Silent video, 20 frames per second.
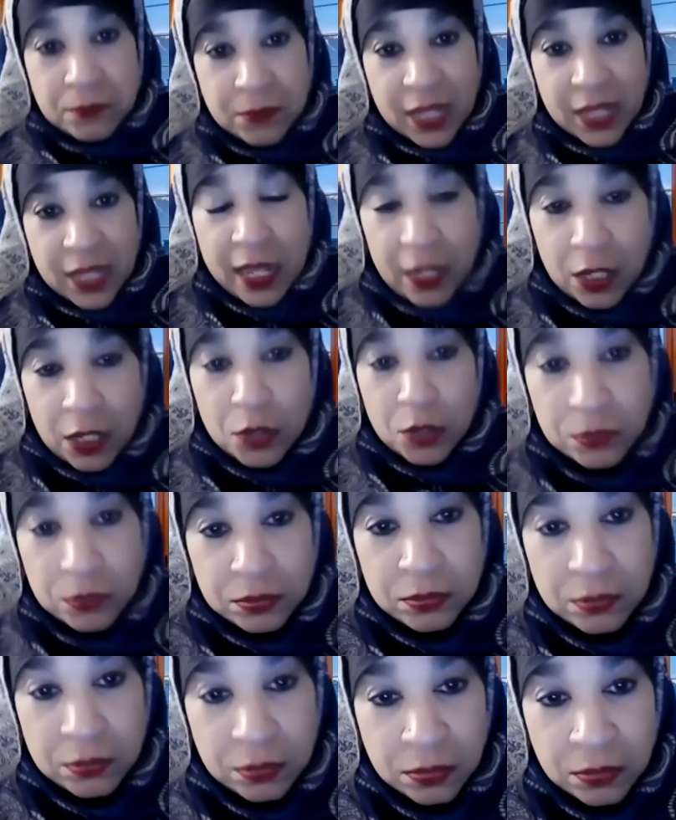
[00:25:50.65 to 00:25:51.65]

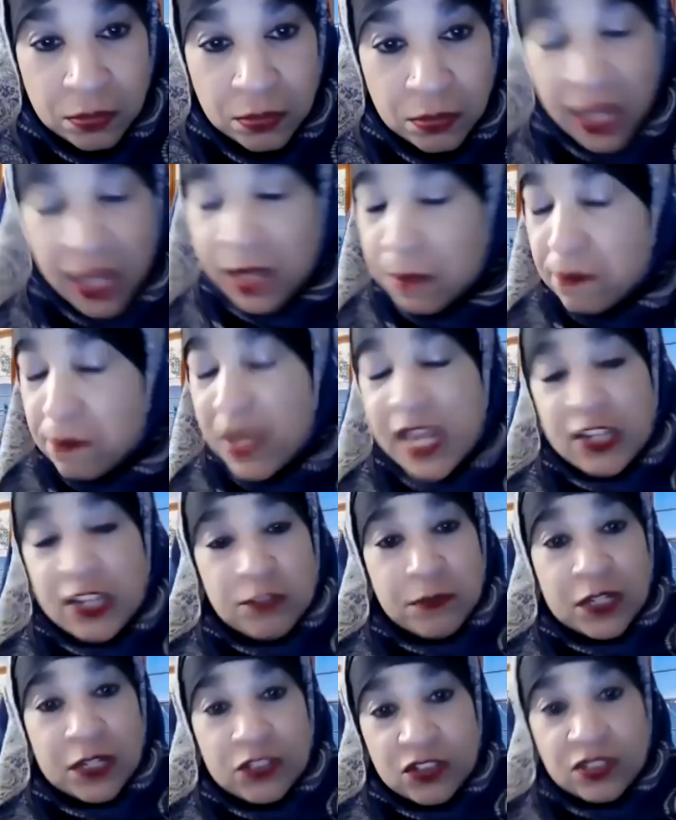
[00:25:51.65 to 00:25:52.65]
Hello, they can make
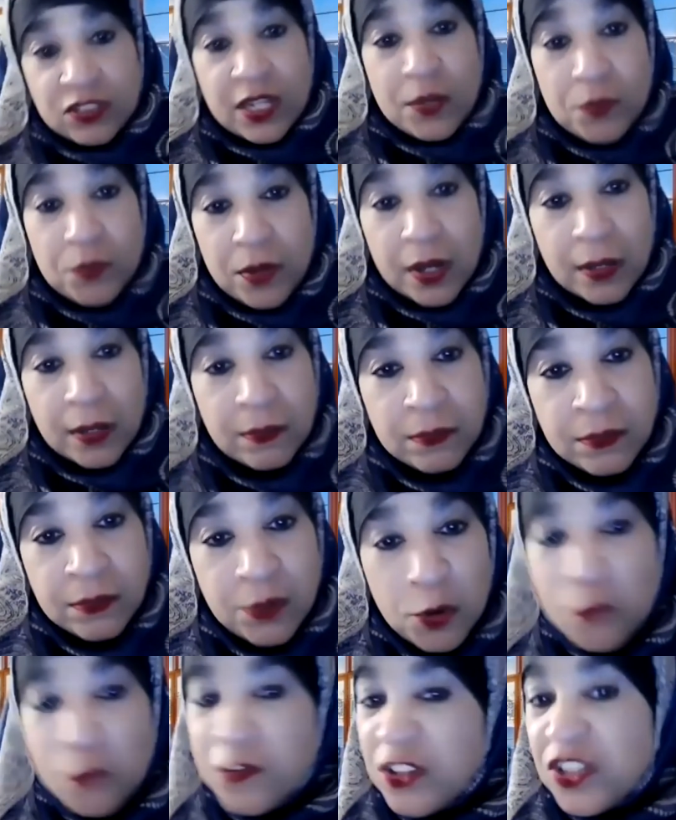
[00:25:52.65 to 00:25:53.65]
as much as they want.
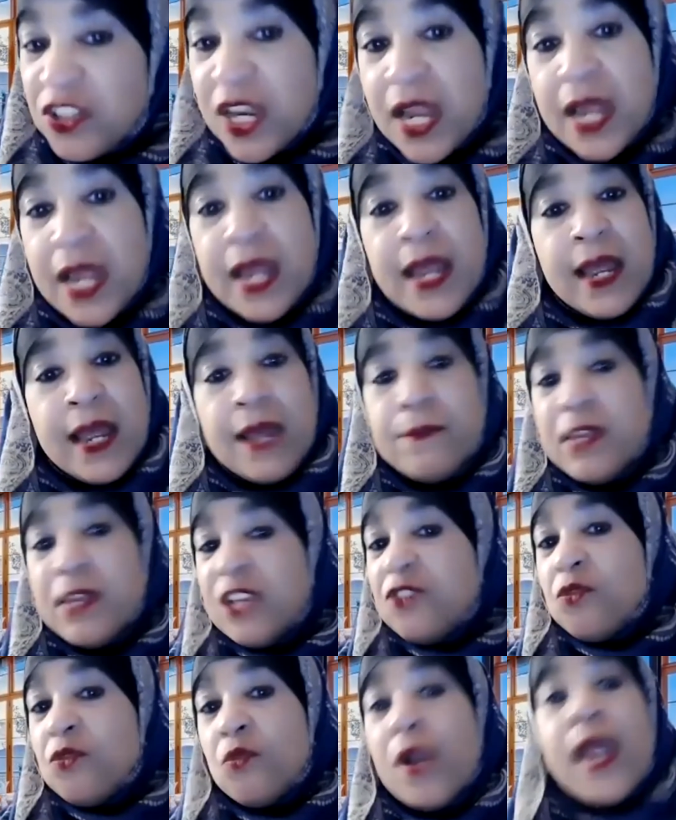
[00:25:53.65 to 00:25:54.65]
Overtime
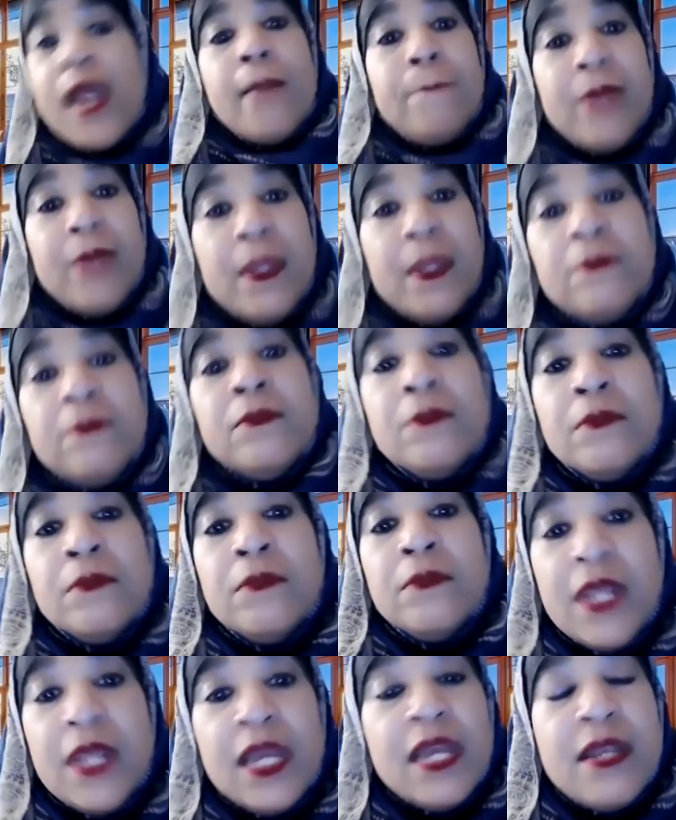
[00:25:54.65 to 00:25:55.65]
is rampant
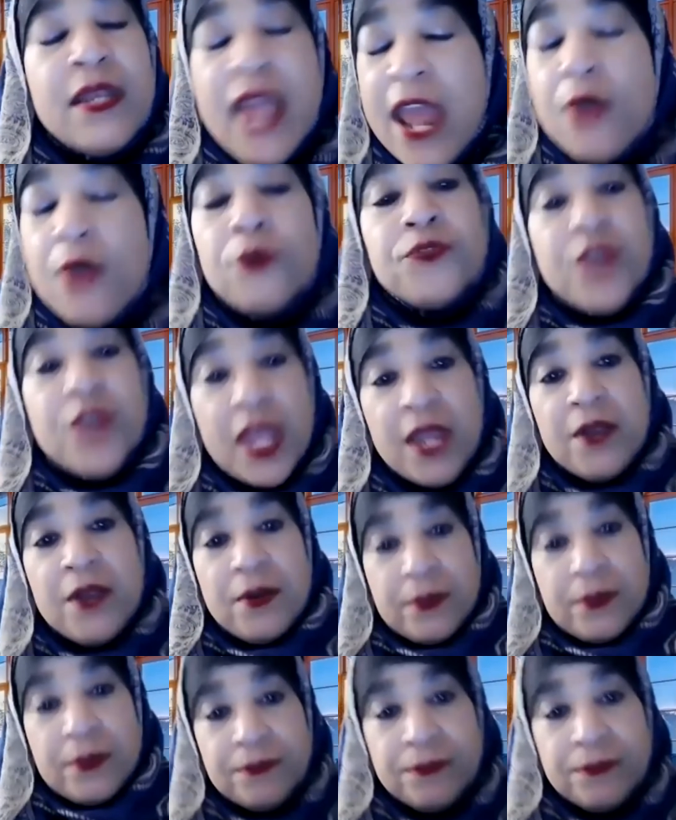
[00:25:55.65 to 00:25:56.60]
in healthcare.